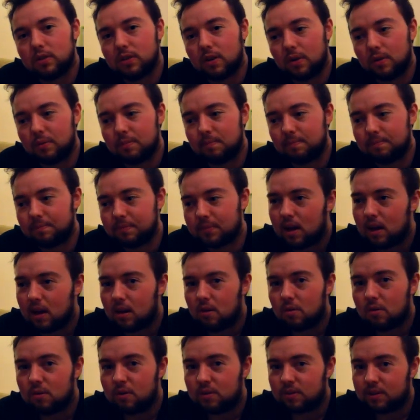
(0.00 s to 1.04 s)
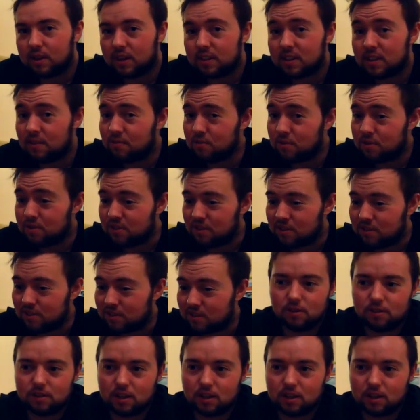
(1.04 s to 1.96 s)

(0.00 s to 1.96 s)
So well, that's everything.